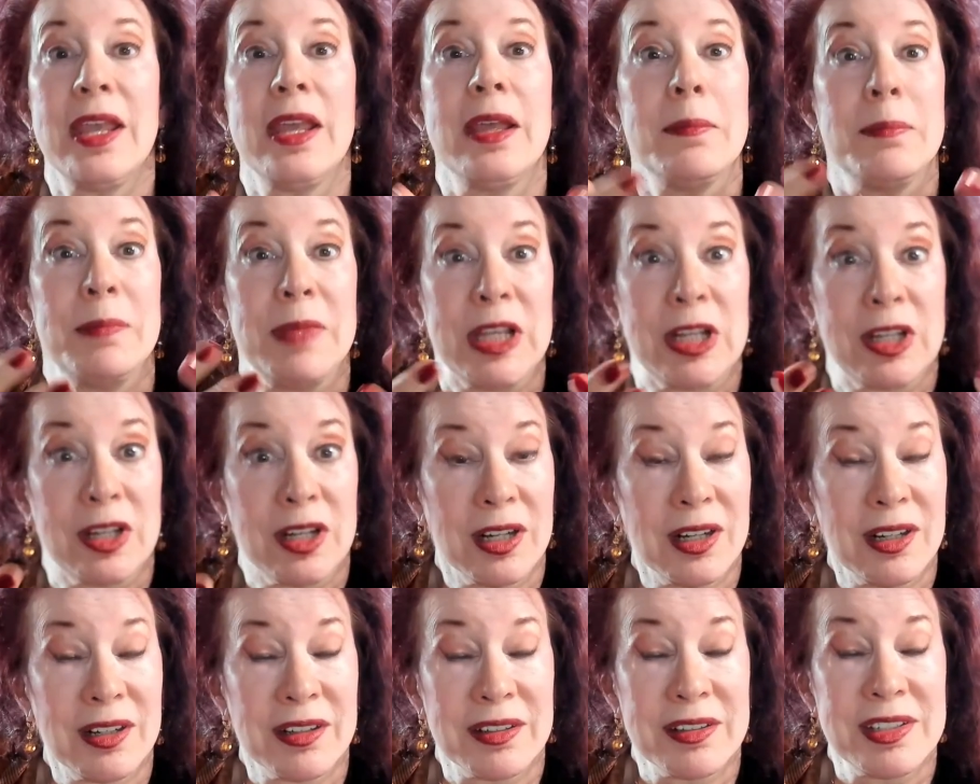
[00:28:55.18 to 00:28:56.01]

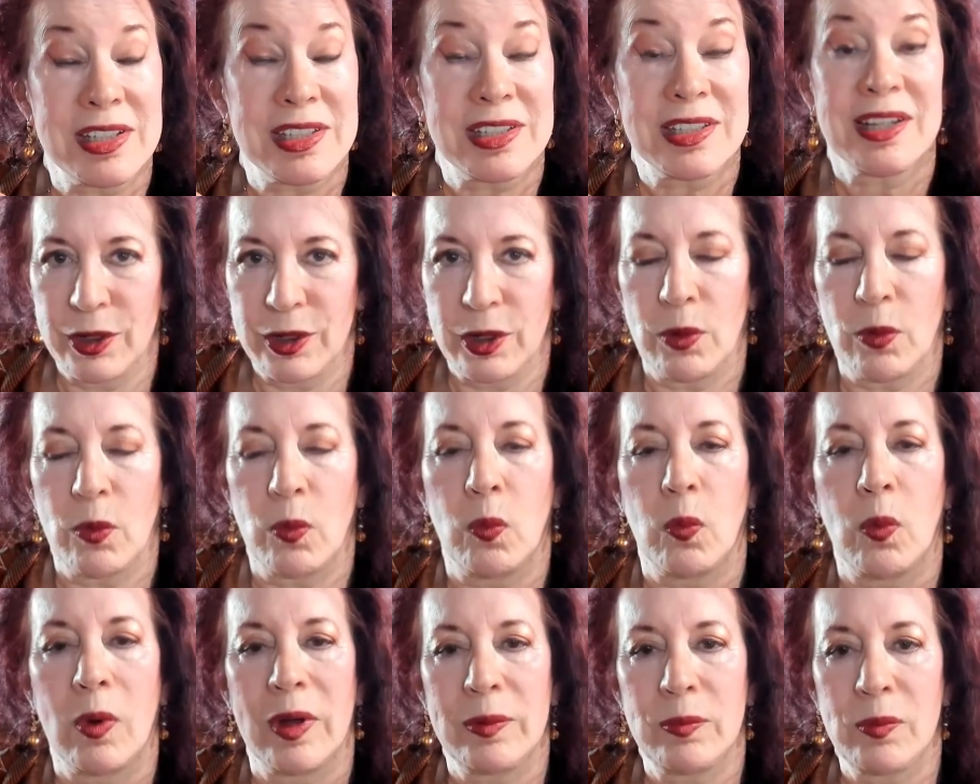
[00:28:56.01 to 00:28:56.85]
because
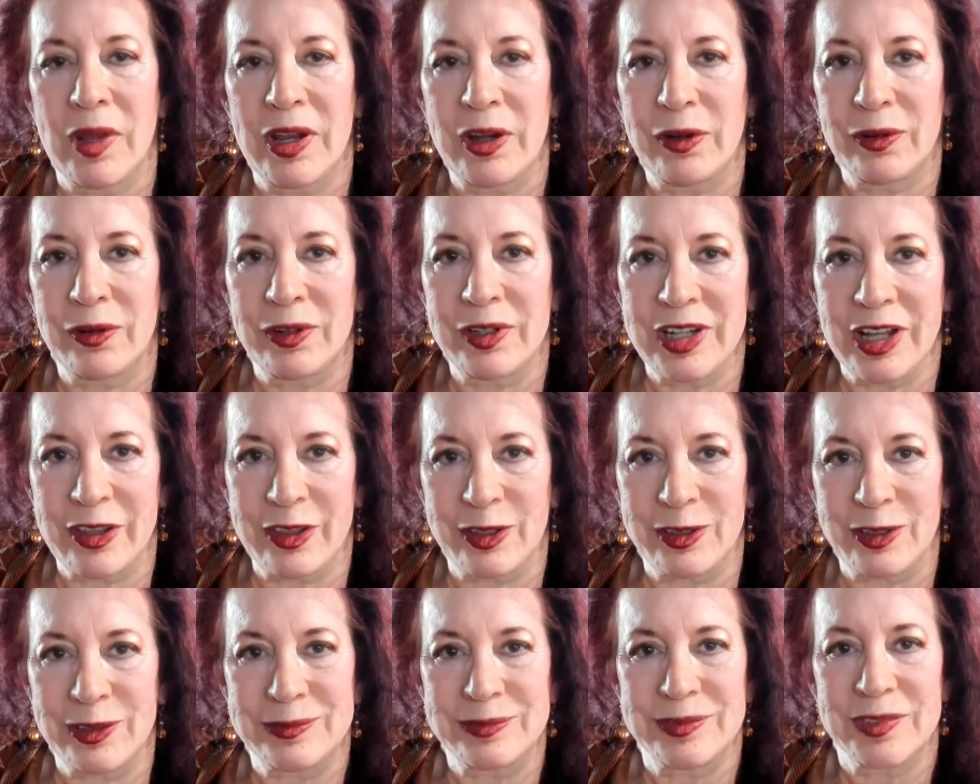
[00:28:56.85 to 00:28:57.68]
one way or
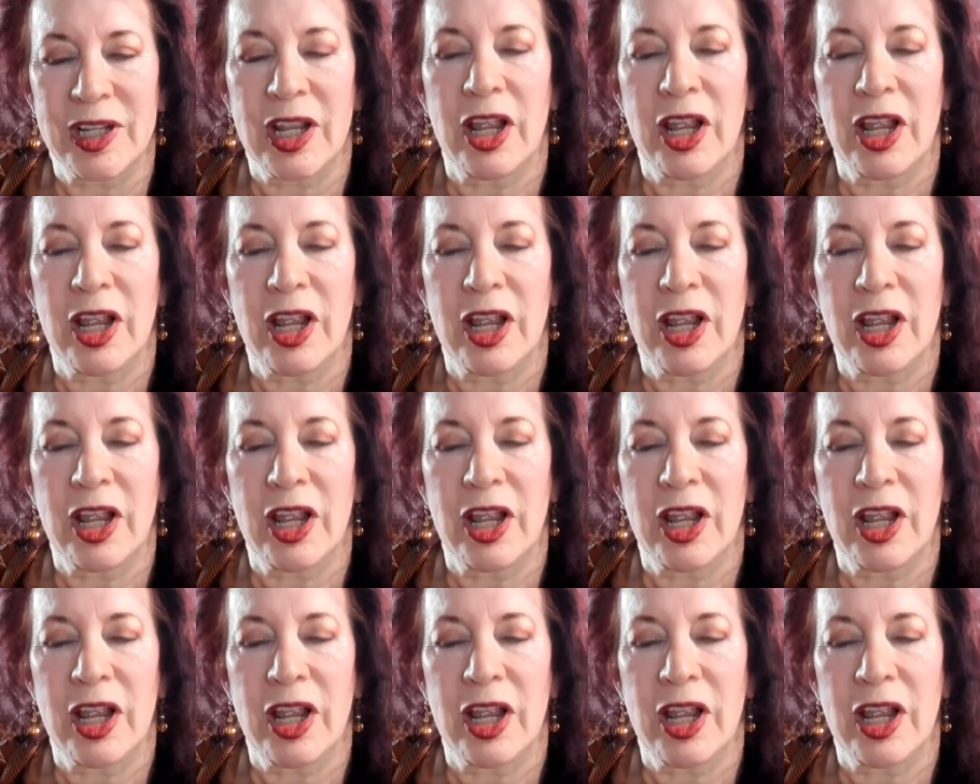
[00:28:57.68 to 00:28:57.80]
another,